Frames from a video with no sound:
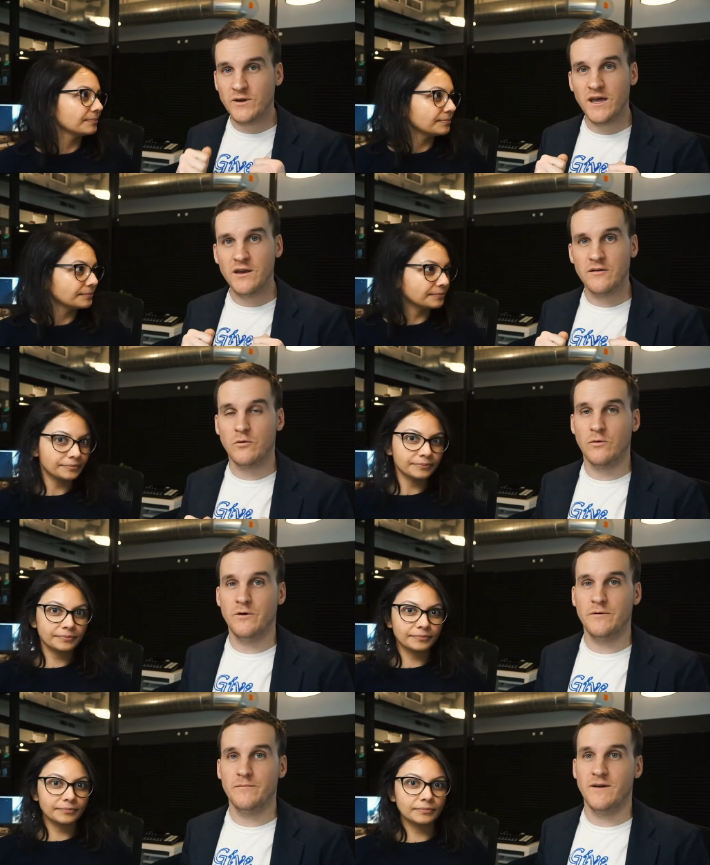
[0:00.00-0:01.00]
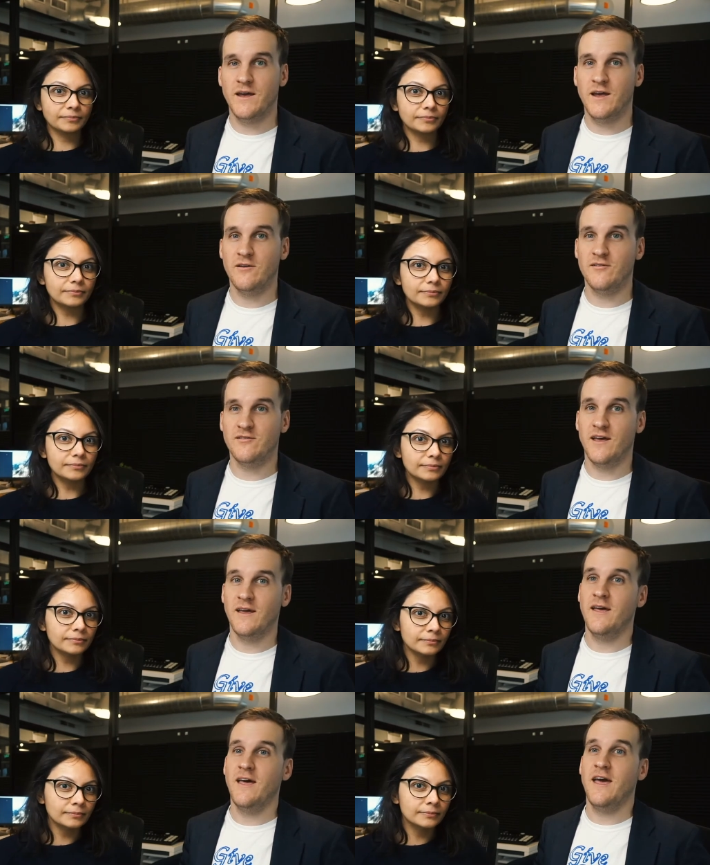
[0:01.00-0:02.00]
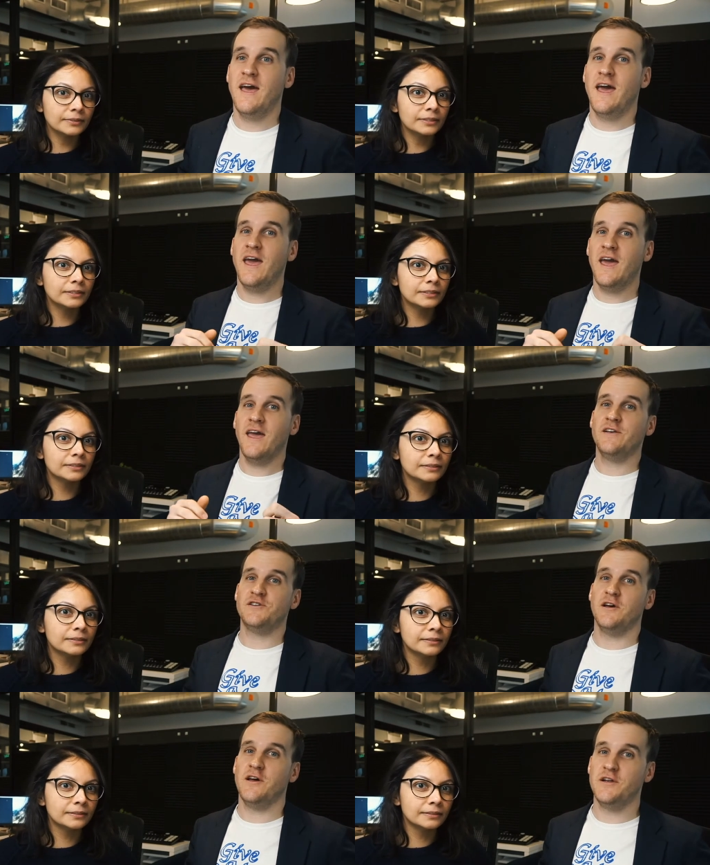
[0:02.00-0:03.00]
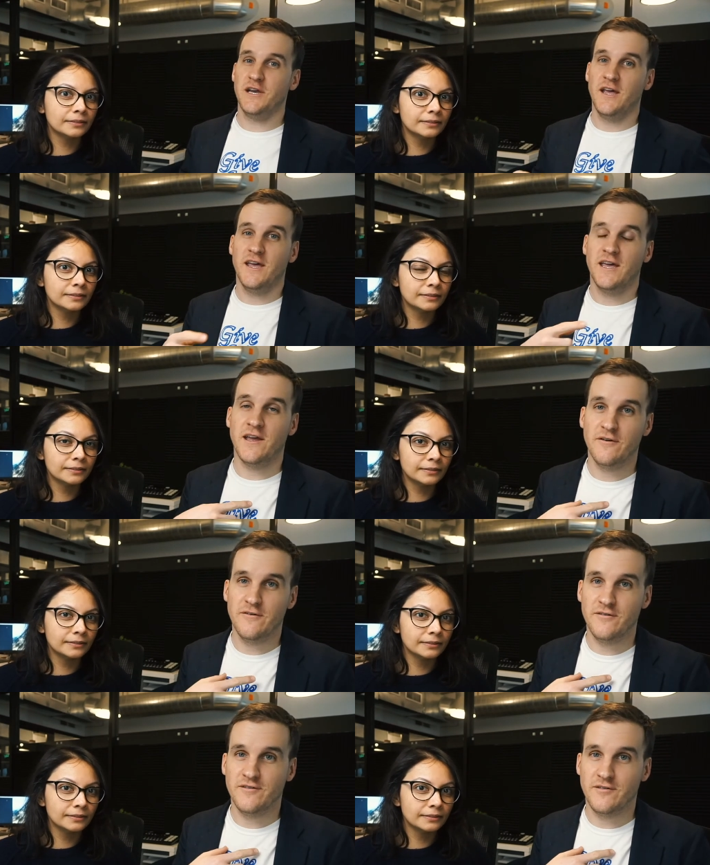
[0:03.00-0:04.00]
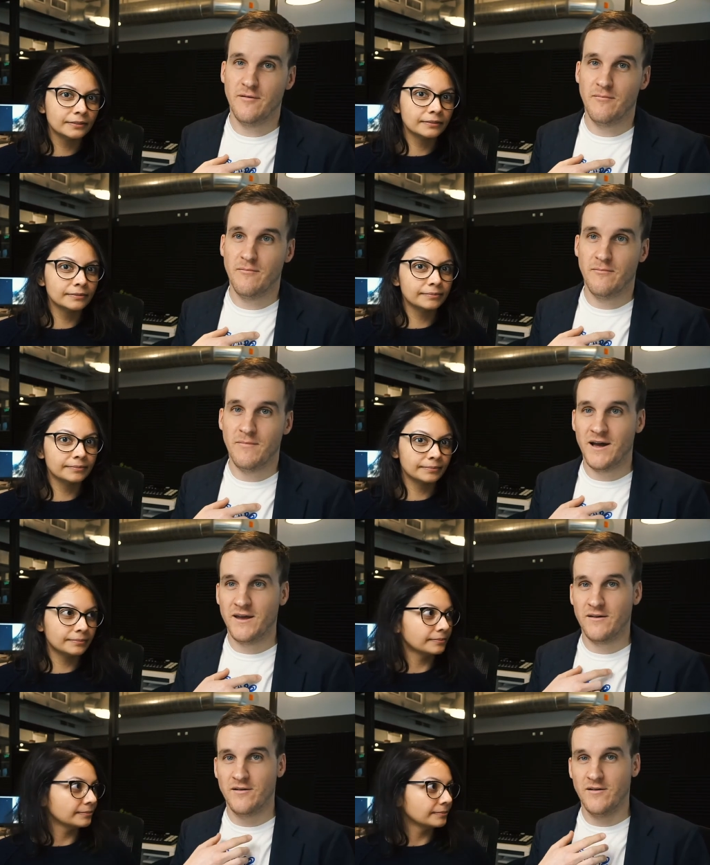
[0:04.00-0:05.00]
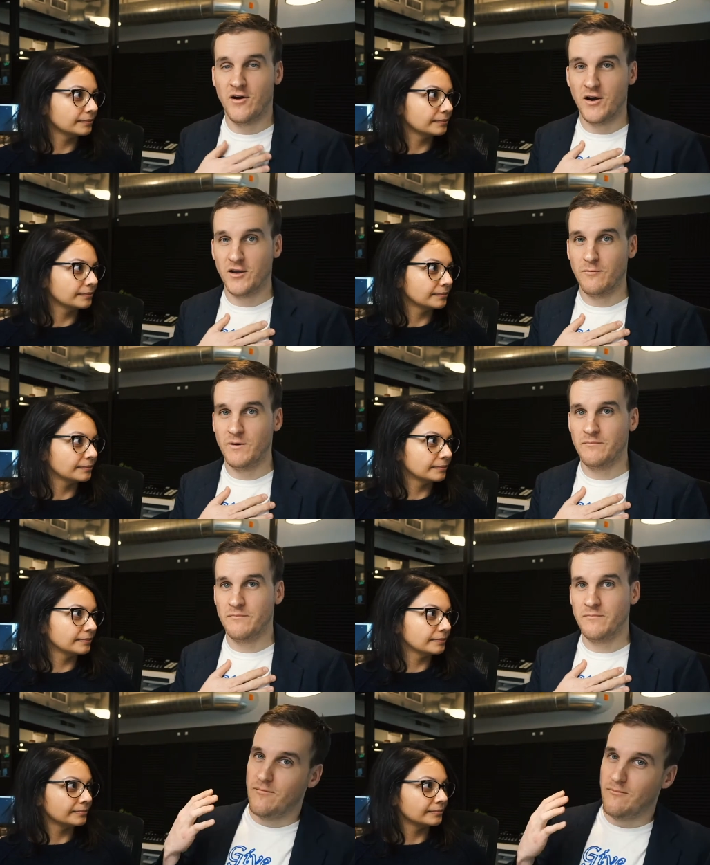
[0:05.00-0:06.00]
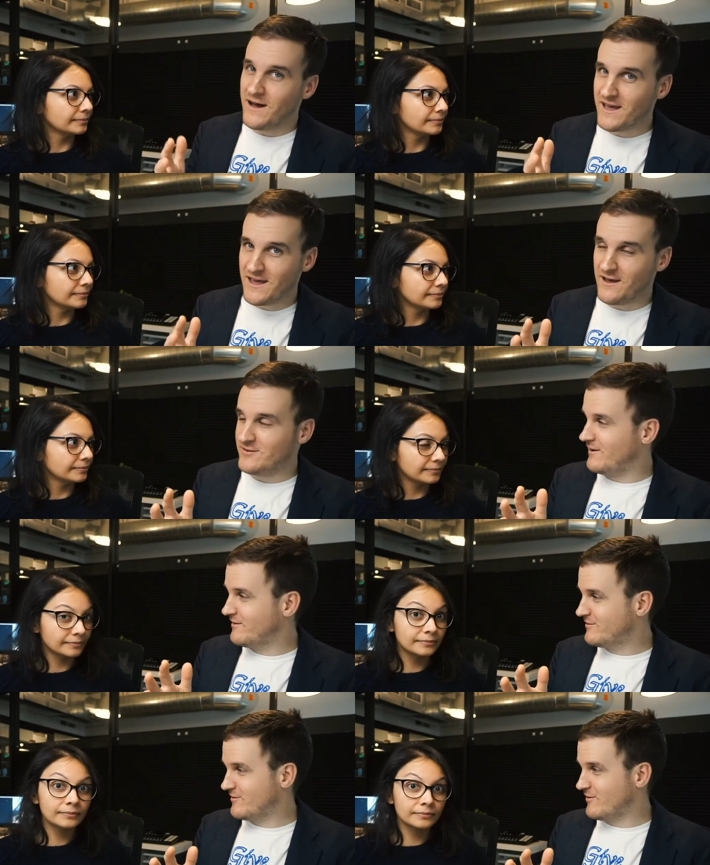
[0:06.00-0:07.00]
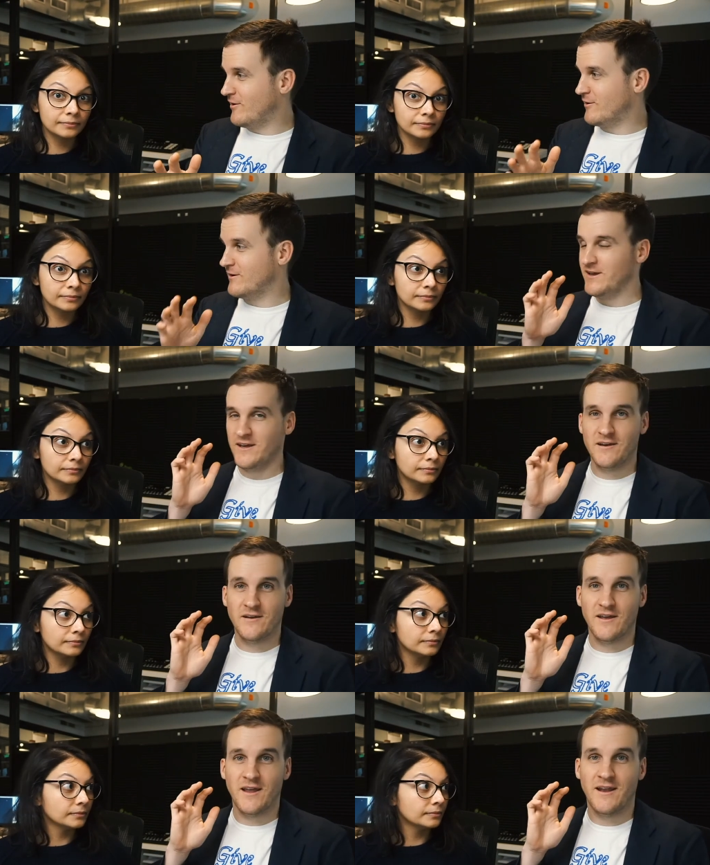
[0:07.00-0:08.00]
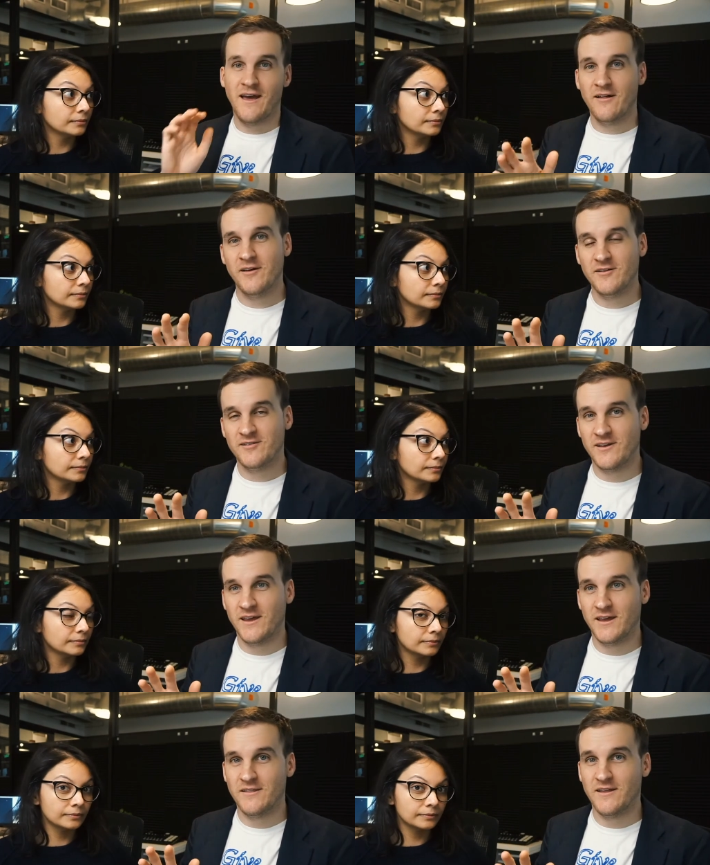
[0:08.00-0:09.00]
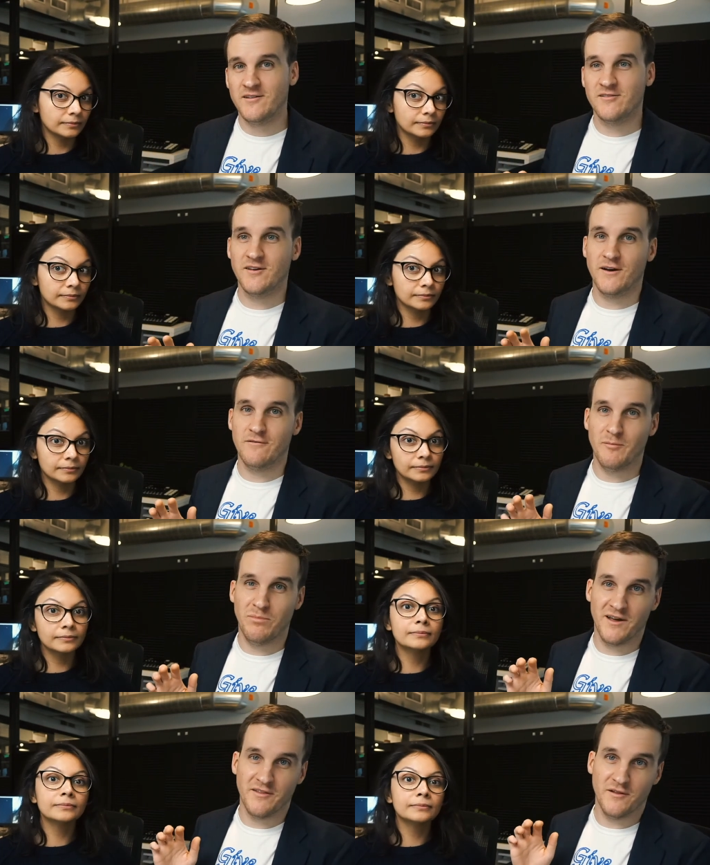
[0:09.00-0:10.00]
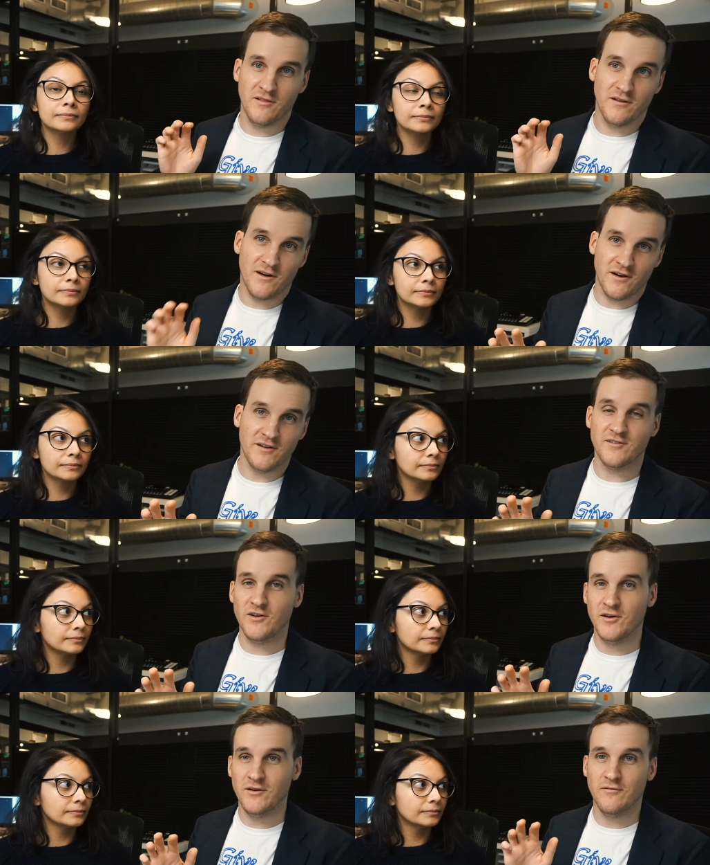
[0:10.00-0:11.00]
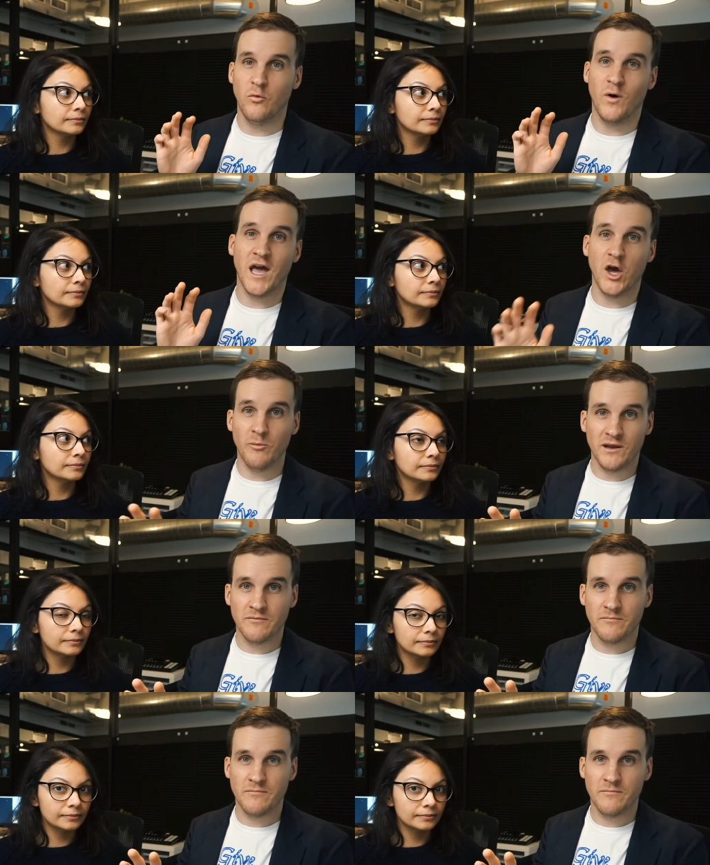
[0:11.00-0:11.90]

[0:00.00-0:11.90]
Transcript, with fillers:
Speaker 1: get into court and you say, hey judge, here's my argument. My assets are in an LLC that is governed by the laws of Wyoming.